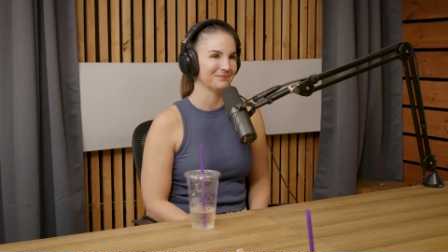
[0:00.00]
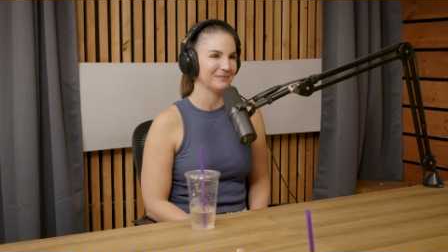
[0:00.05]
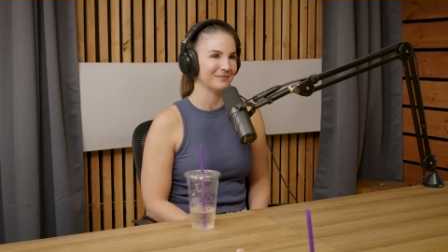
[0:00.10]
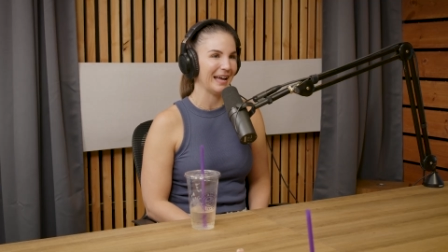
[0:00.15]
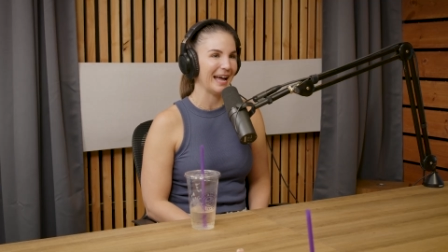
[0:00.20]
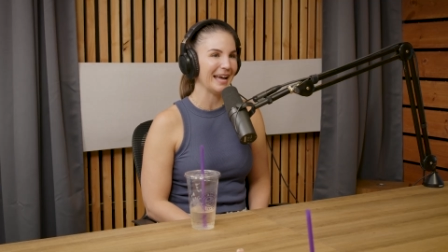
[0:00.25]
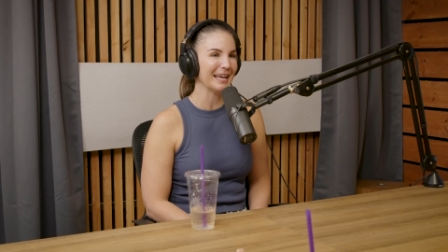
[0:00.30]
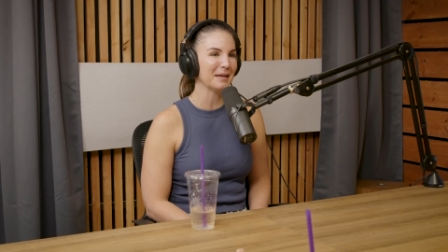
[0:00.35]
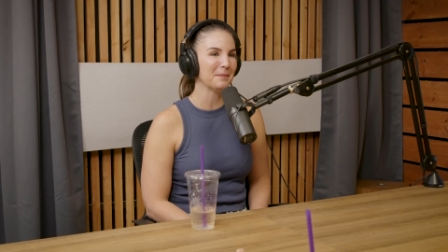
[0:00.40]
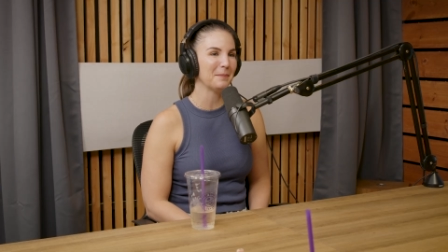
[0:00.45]

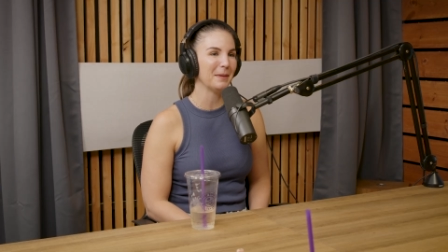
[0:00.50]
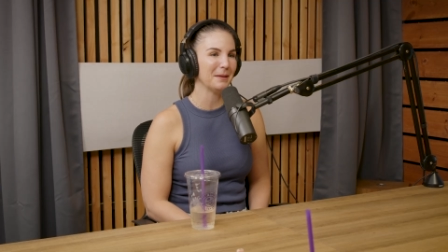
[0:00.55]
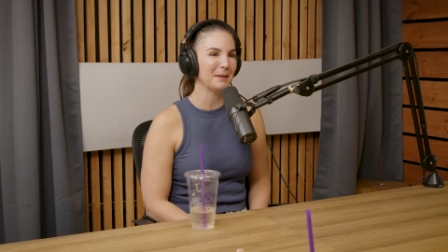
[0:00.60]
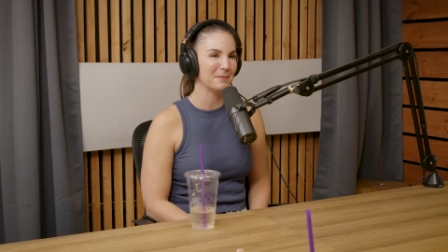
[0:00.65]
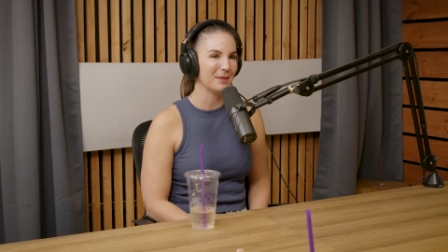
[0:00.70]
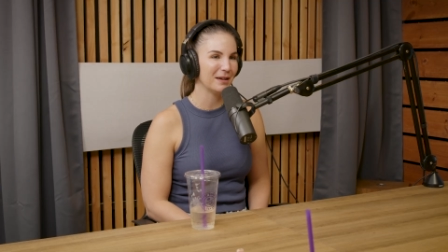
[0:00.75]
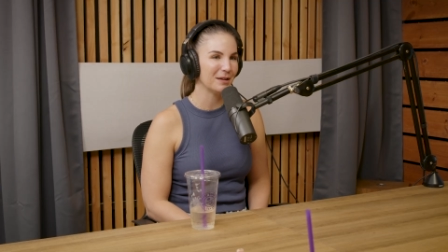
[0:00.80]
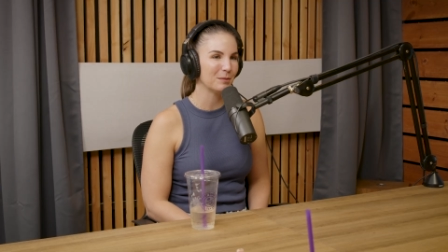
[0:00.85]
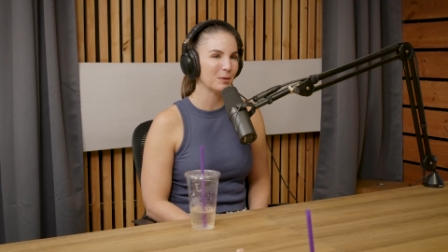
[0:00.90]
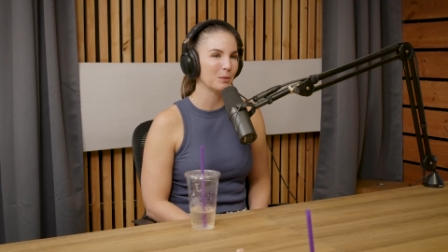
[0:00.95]
I get paid
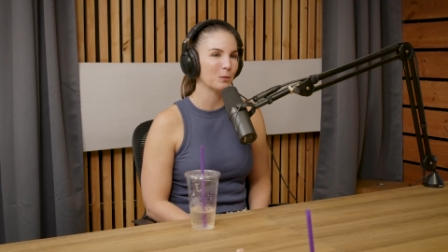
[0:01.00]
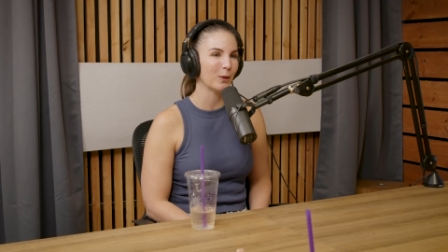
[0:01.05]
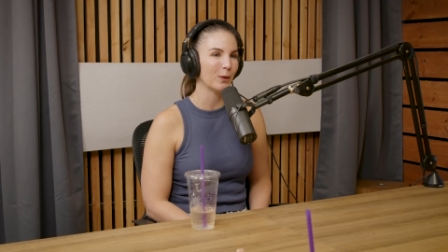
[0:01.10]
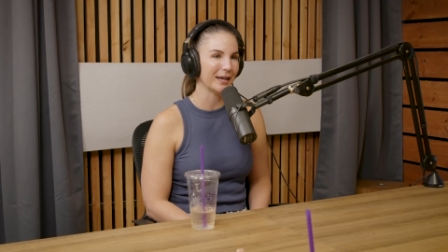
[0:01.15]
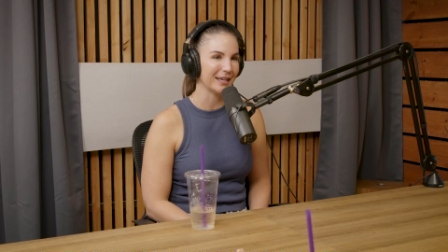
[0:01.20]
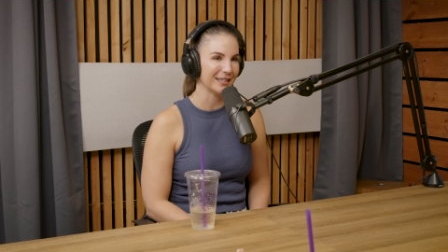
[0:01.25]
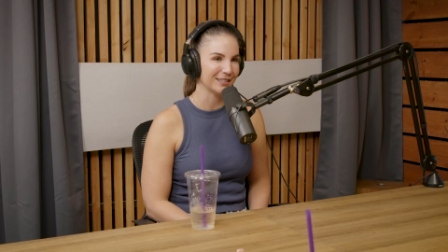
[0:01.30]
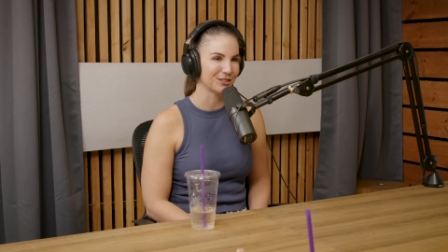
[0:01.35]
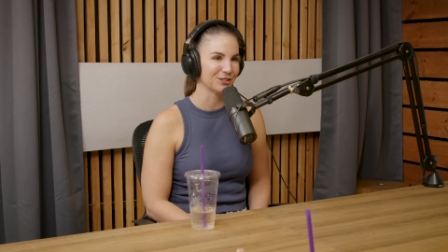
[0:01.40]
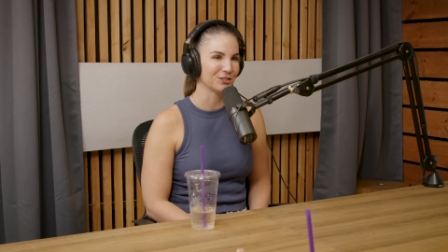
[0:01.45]
minimum
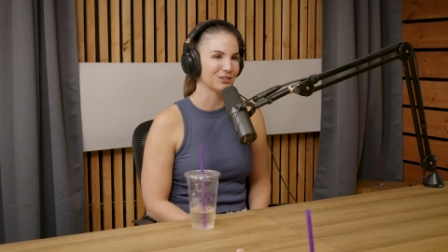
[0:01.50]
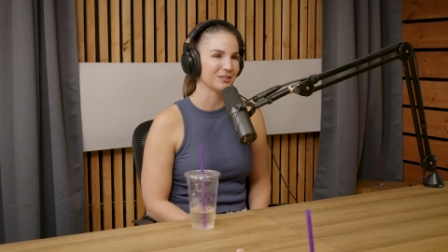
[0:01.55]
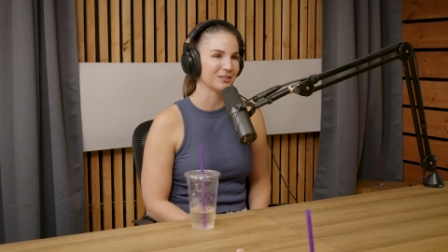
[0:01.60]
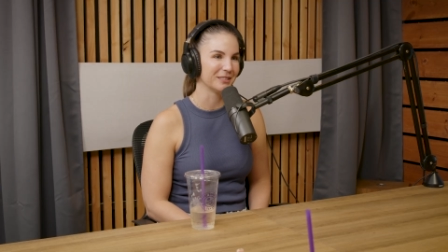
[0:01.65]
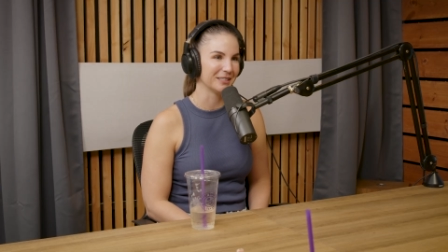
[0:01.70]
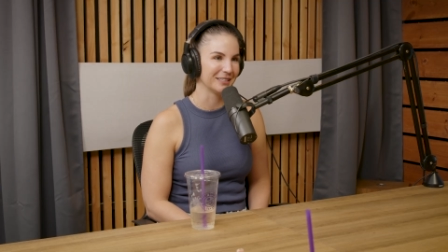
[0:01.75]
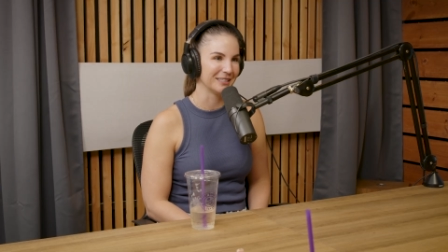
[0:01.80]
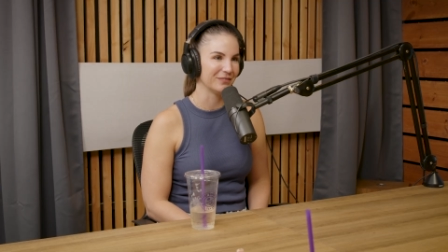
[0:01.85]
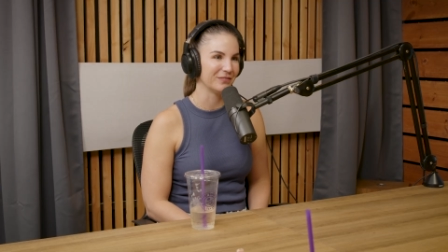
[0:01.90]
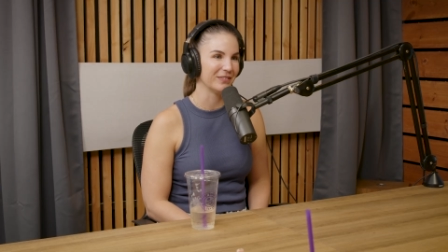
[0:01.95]
wage
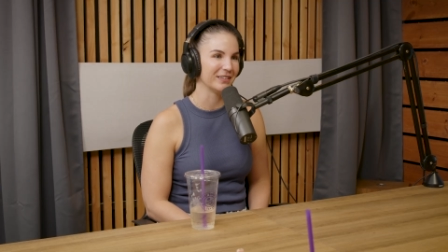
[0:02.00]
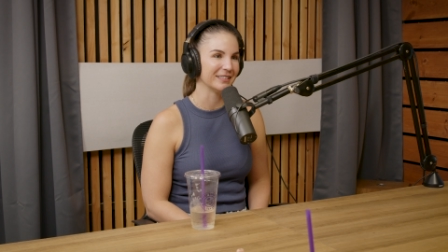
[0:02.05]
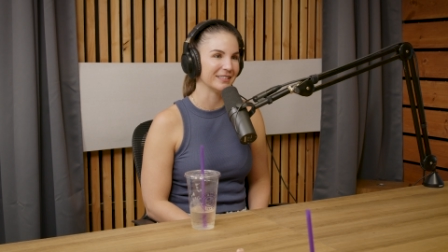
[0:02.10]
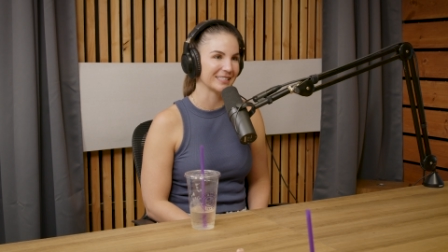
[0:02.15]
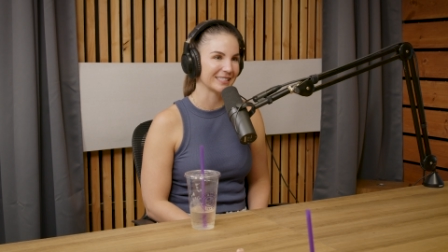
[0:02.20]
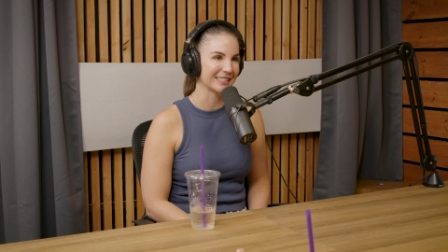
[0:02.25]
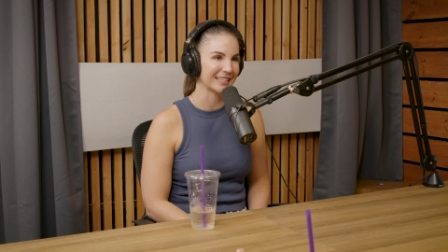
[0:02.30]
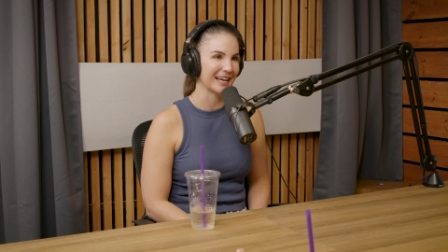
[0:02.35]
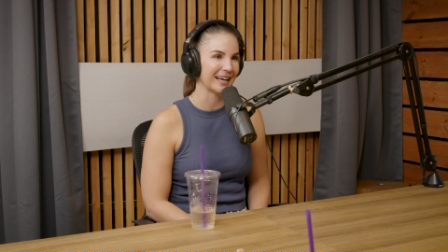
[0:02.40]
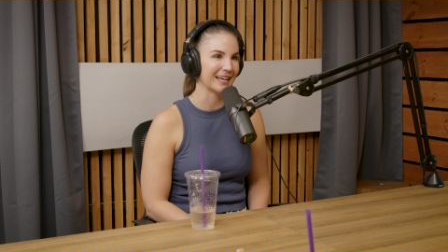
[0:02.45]
to defend
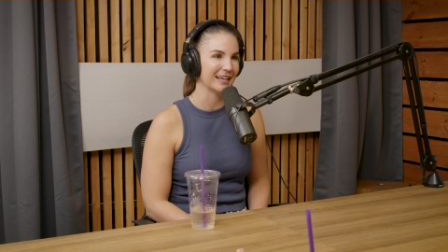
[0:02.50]
this guy.